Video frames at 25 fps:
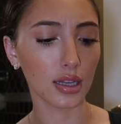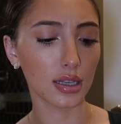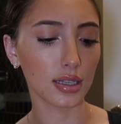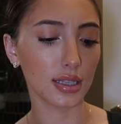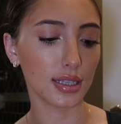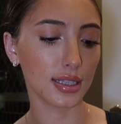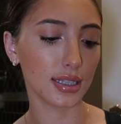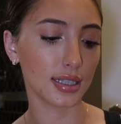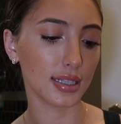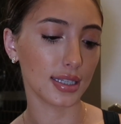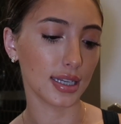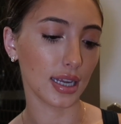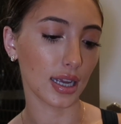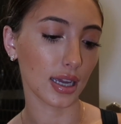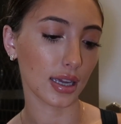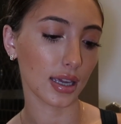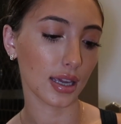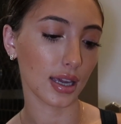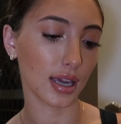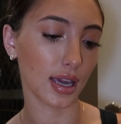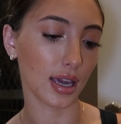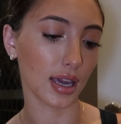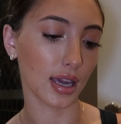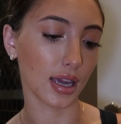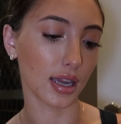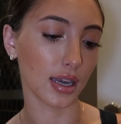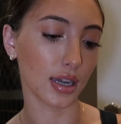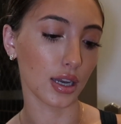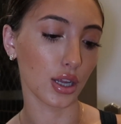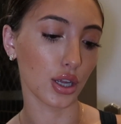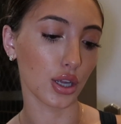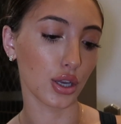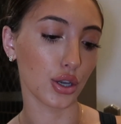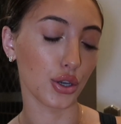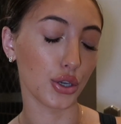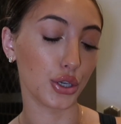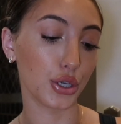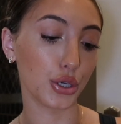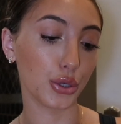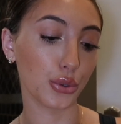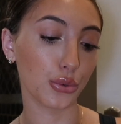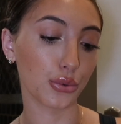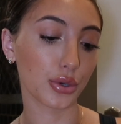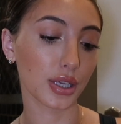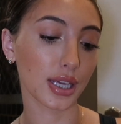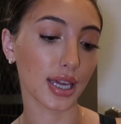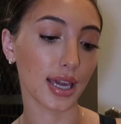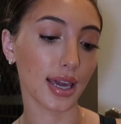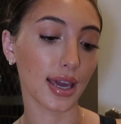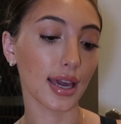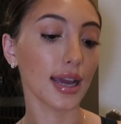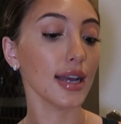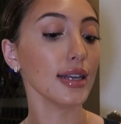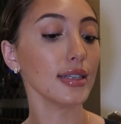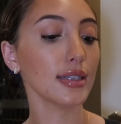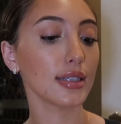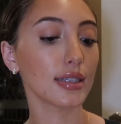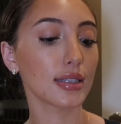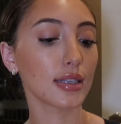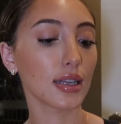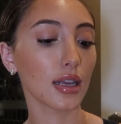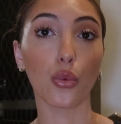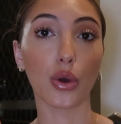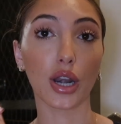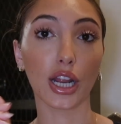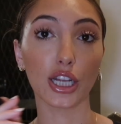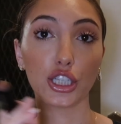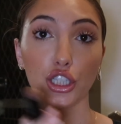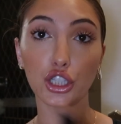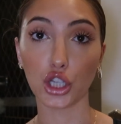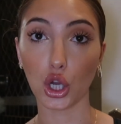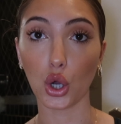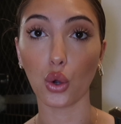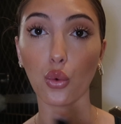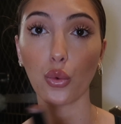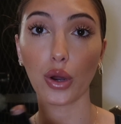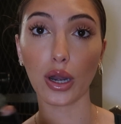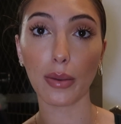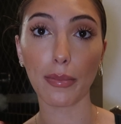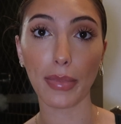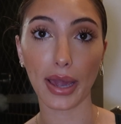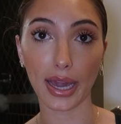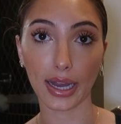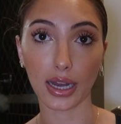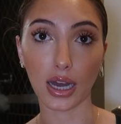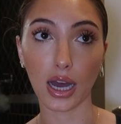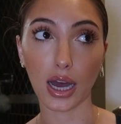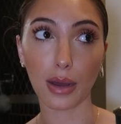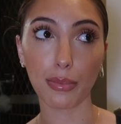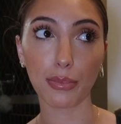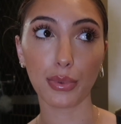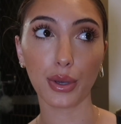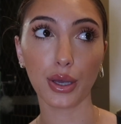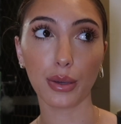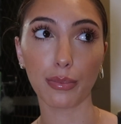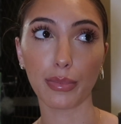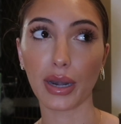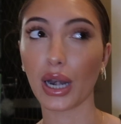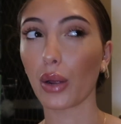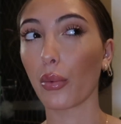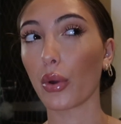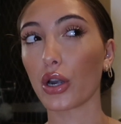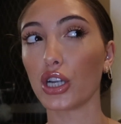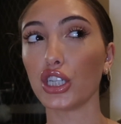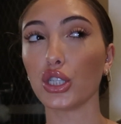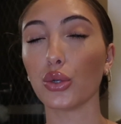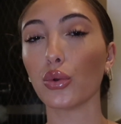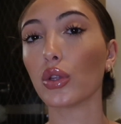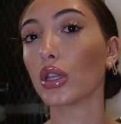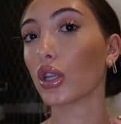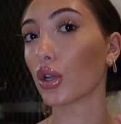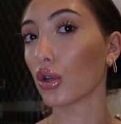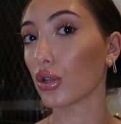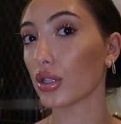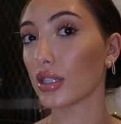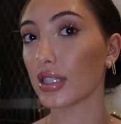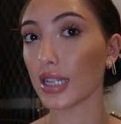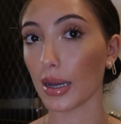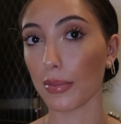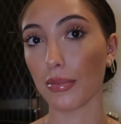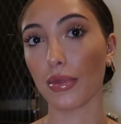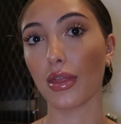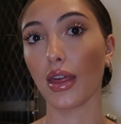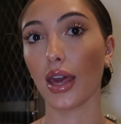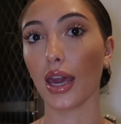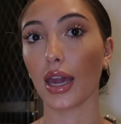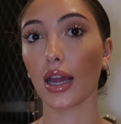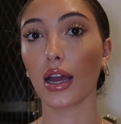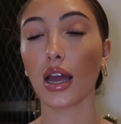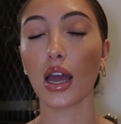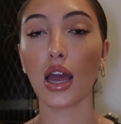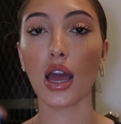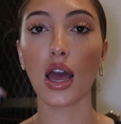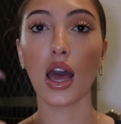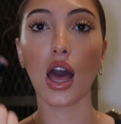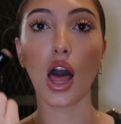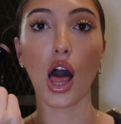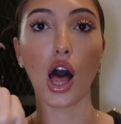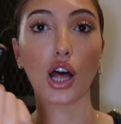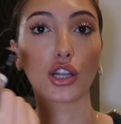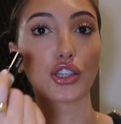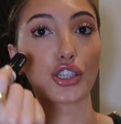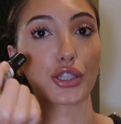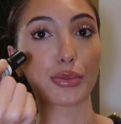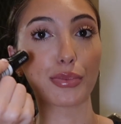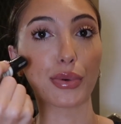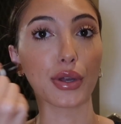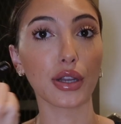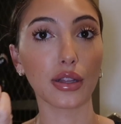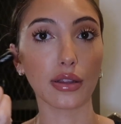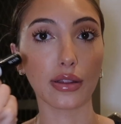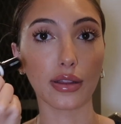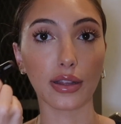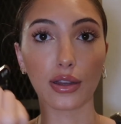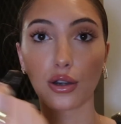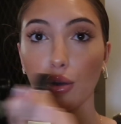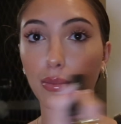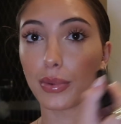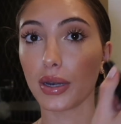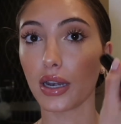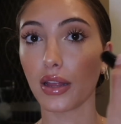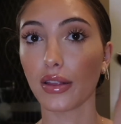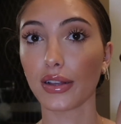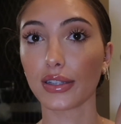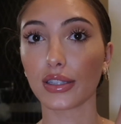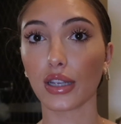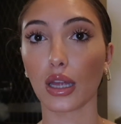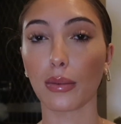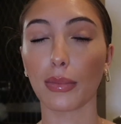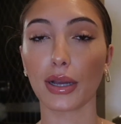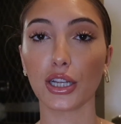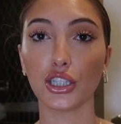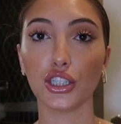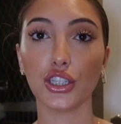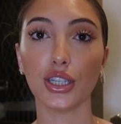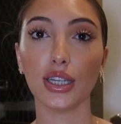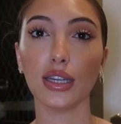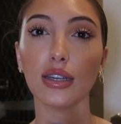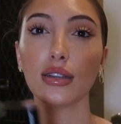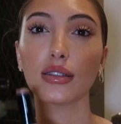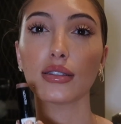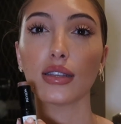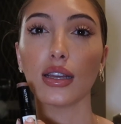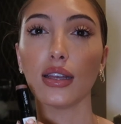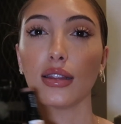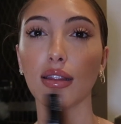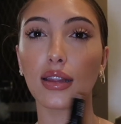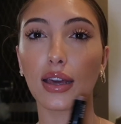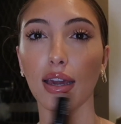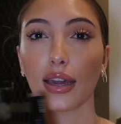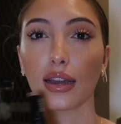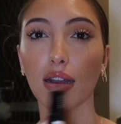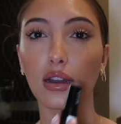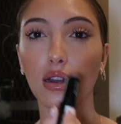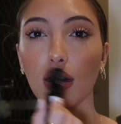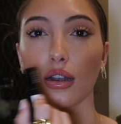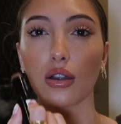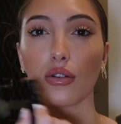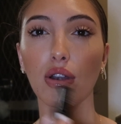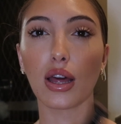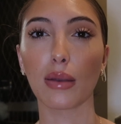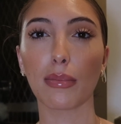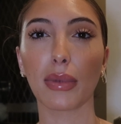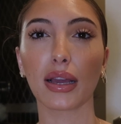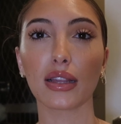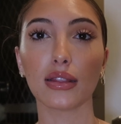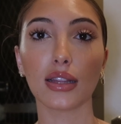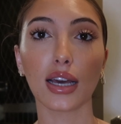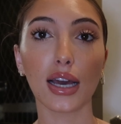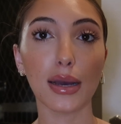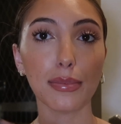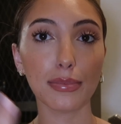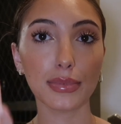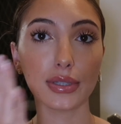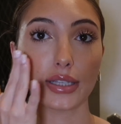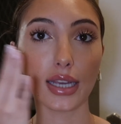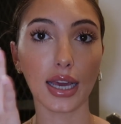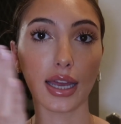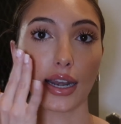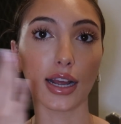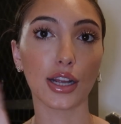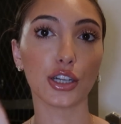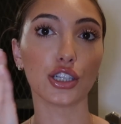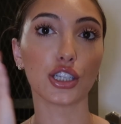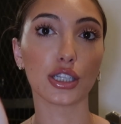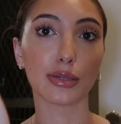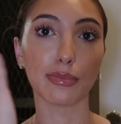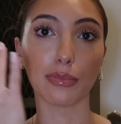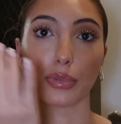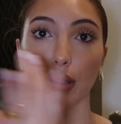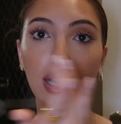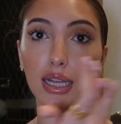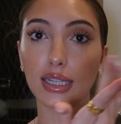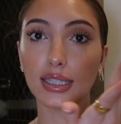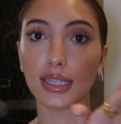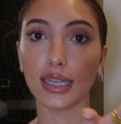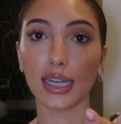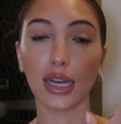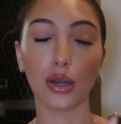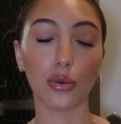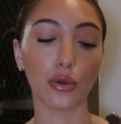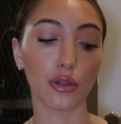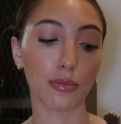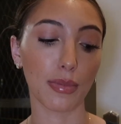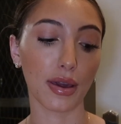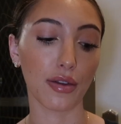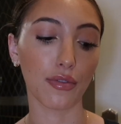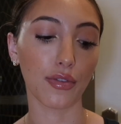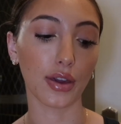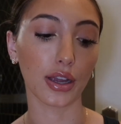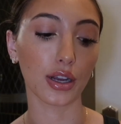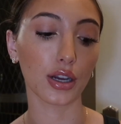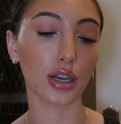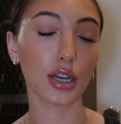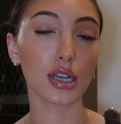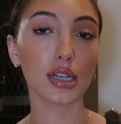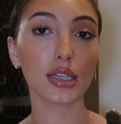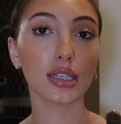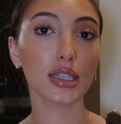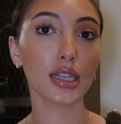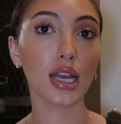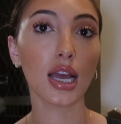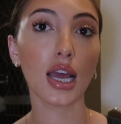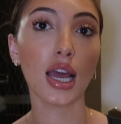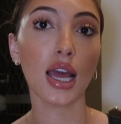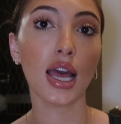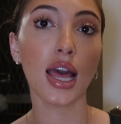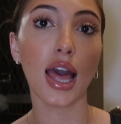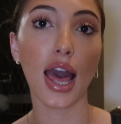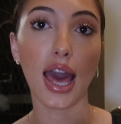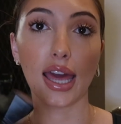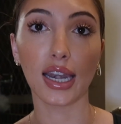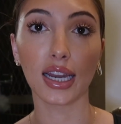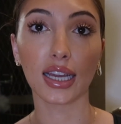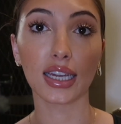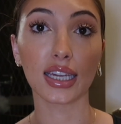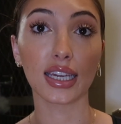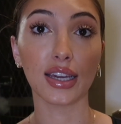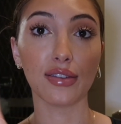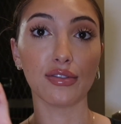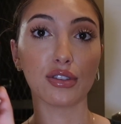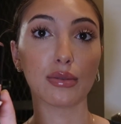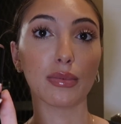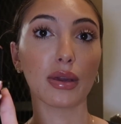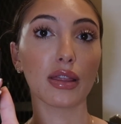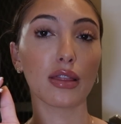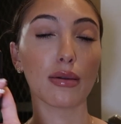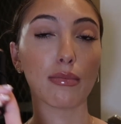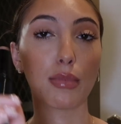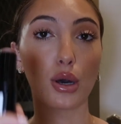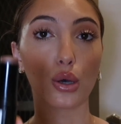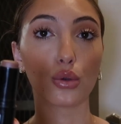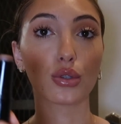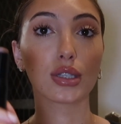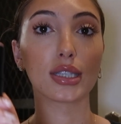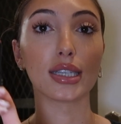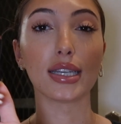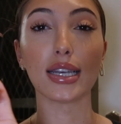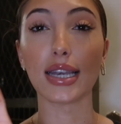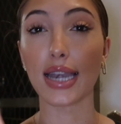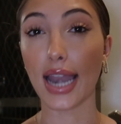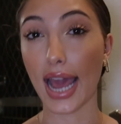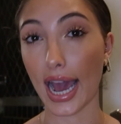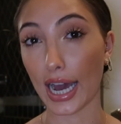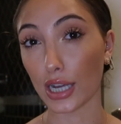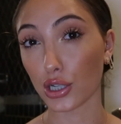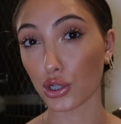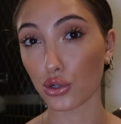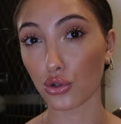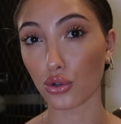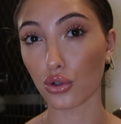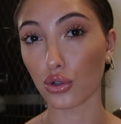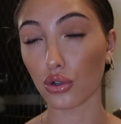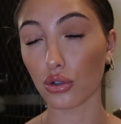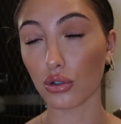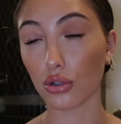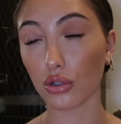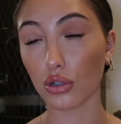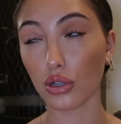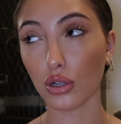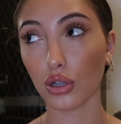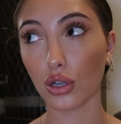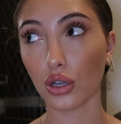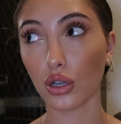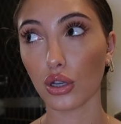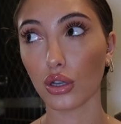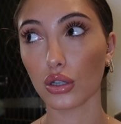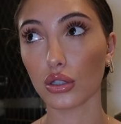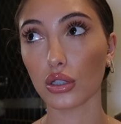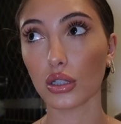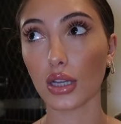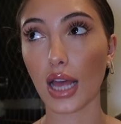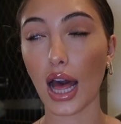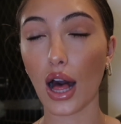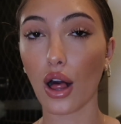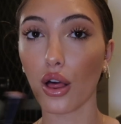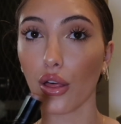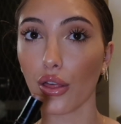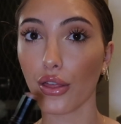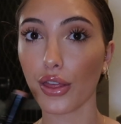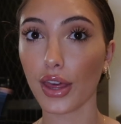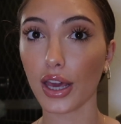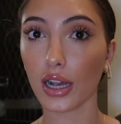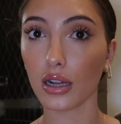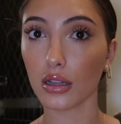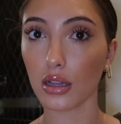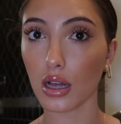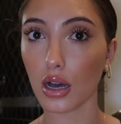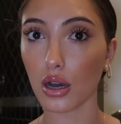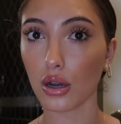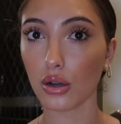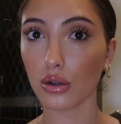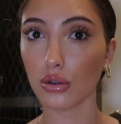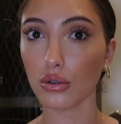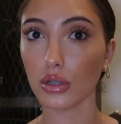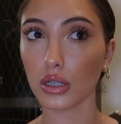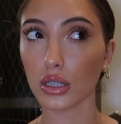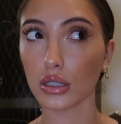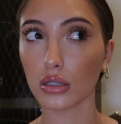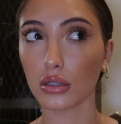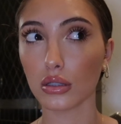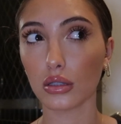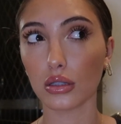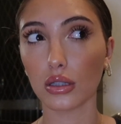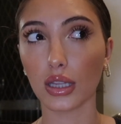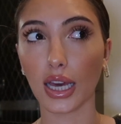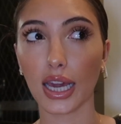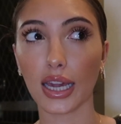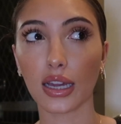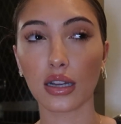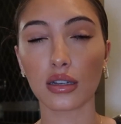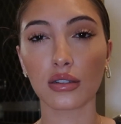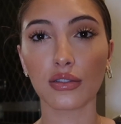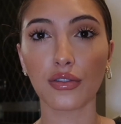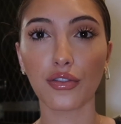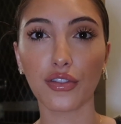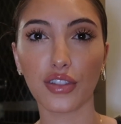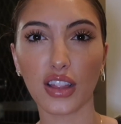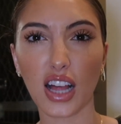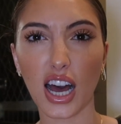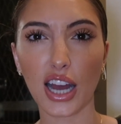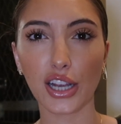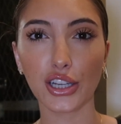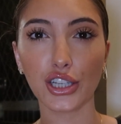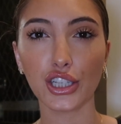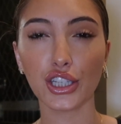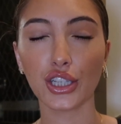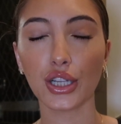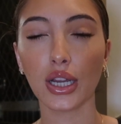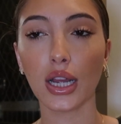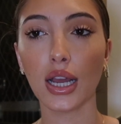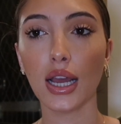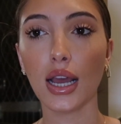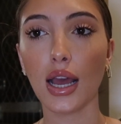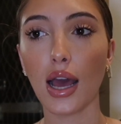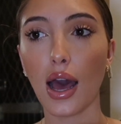Stick in Nude Kiss. When I don't wear makeup but I want to do a little something, I'll just put a little bit of this on my cheeks and like around my lips, and I just blend it in with my fingers, and it gives me the most natural, healthy glow, like flush.